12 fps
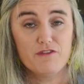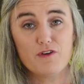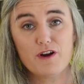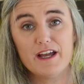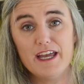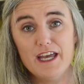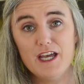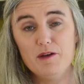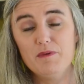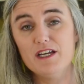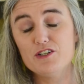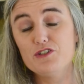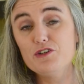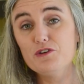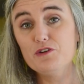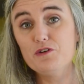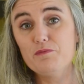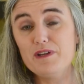for him
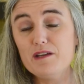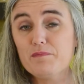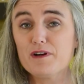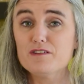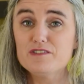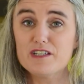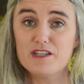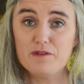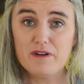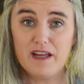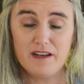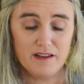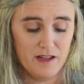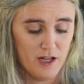to be persecuted.